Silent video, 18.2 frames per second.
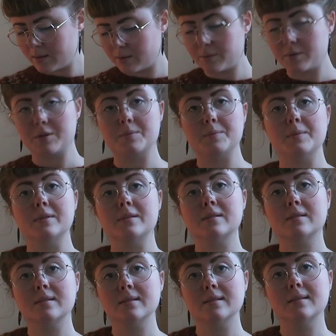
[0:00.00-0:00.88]

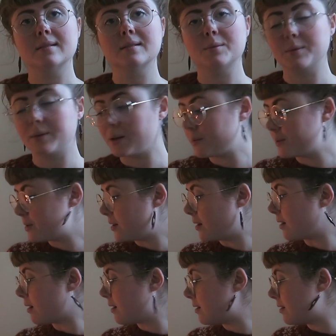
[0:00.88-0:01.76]
Christmas when I was
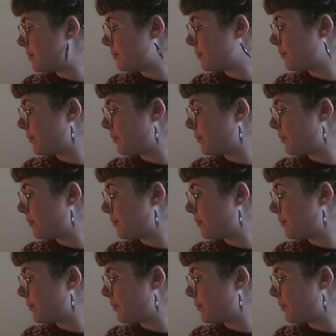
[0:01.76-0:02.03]
younger,